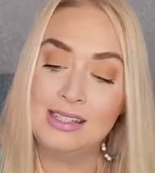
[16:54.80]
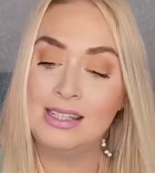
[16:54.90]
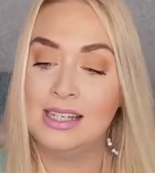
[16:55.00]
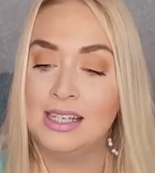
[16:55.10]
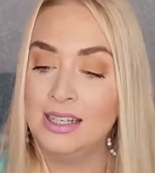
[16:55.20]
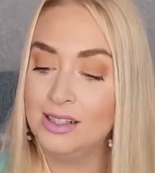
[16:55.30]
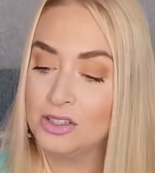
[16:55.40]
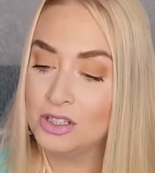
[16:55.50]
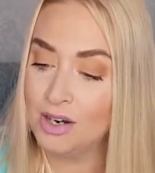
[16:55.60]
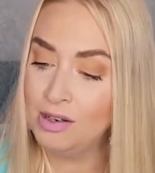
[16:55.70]
the
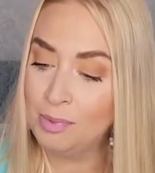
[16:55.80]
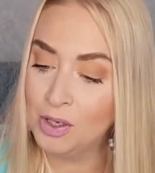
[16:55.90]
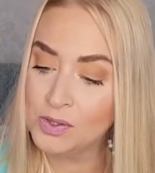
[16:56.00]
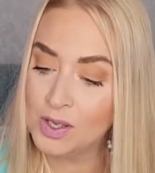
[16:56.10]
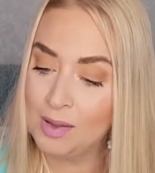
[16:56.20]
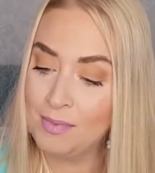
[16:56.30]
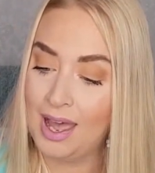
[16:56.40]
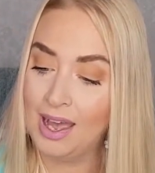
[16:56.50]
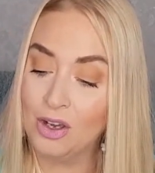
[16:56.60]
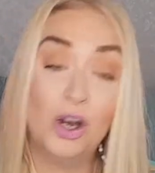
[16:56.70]
Cherry Blossom
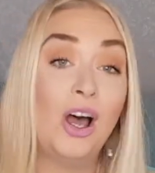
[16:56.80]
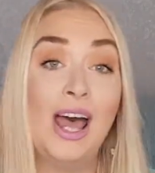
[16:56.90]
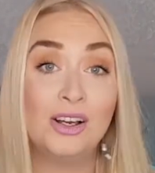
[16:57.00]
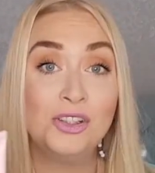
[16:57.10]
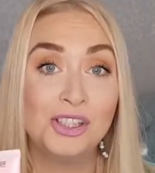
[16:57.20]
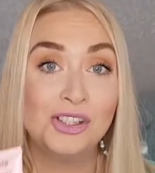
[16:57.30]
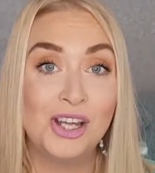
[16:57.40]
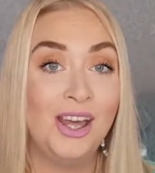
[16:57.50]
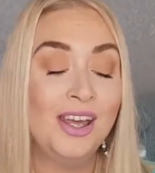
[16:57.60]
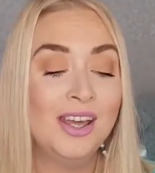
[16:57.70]
hair
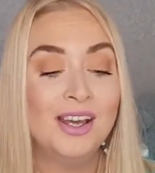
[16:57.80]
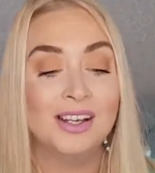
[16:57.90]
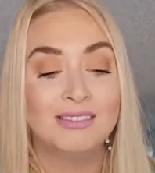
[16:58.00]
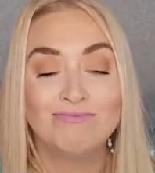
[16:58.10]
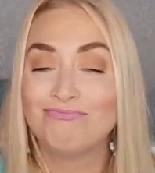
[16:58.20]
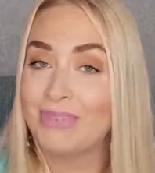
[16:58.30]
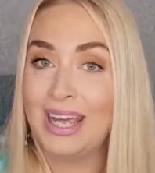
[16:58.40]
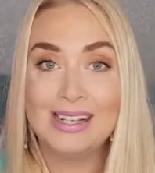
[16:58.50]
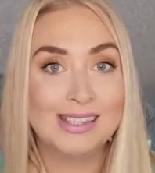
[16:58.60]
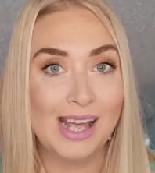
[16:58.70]
conditioner,
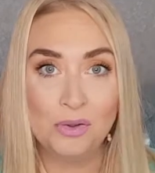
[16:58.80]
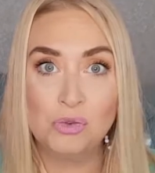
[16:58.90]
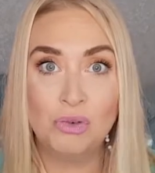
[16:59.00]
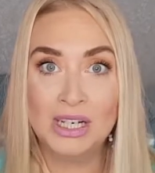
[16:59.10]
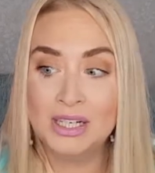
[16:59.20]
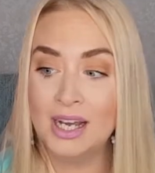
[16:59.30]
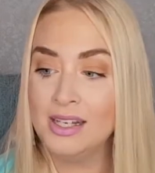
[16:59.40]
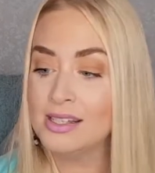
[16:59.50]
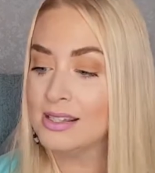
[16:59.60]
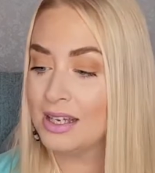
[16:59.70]
it sounds really
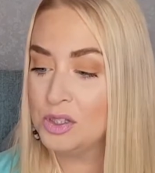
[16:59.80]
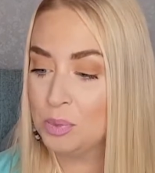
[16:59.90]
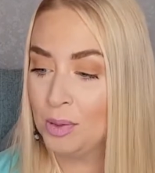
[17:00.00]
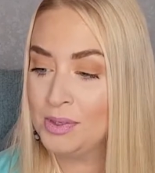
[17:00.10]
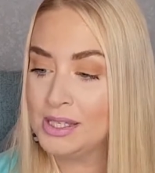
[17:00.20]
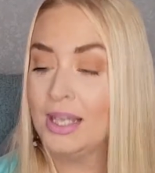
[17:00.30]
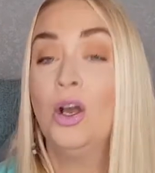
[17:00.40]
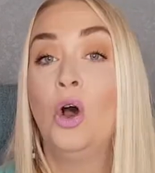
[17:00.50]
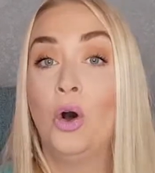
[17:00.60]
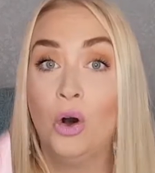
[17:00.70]
nice, sounds promising.
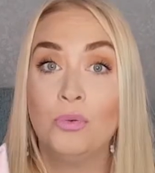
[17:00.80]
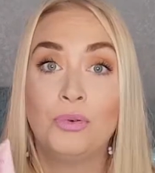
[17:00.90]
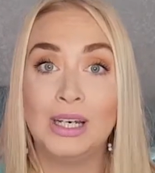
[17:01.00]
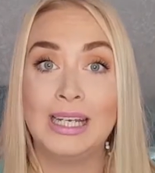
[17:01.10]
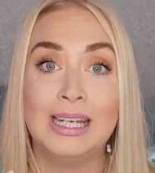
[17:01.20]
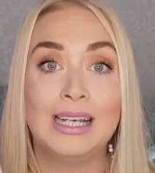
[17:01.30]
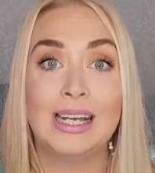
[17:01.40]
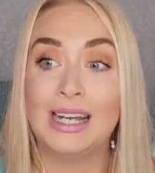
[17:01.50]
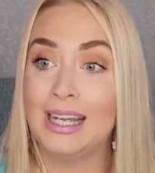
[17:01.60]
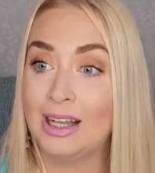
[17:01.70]
Hopefully
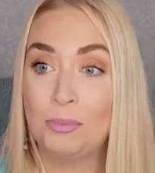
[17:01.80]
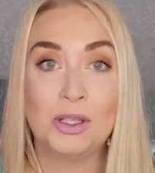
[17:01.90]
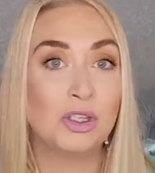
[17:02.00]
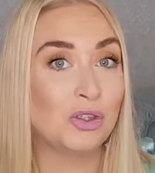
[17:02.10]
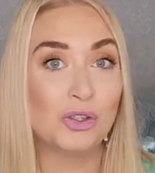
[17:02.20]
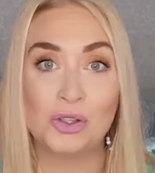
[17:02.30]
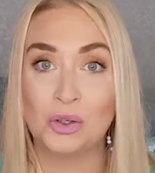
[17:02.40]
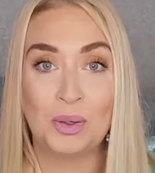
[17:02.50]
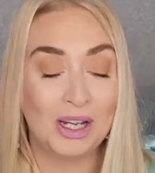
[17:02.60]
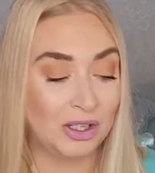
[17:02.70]
it'll be just as good
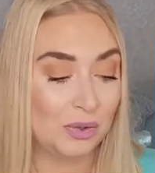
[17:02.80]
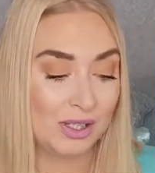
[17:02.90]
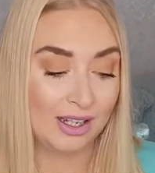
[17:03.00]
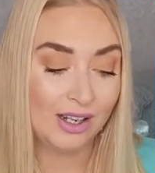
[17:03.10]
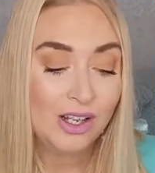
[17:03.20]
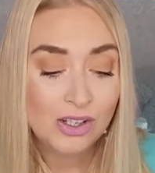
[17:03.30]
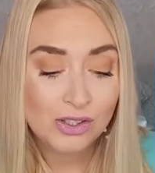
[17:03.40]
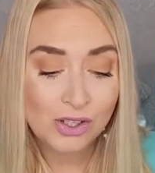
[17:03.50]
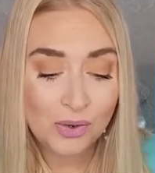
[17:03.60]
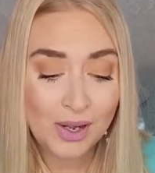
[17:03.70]
when I use it.
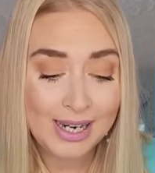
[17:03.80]
So a